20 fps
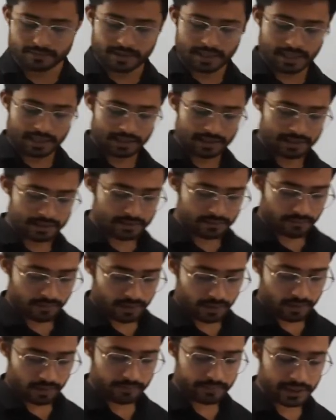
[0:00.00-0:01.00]
Mahal is
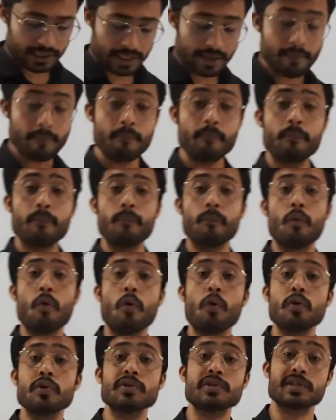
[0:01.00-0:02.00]
one of the
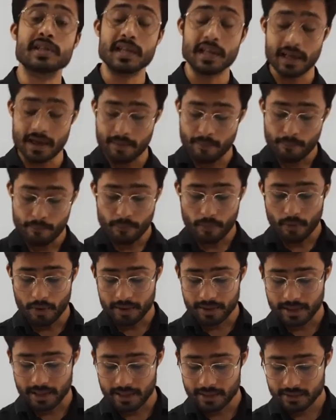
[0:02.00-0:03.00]
most
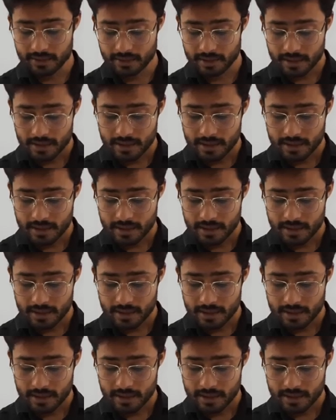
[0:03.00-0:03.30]
important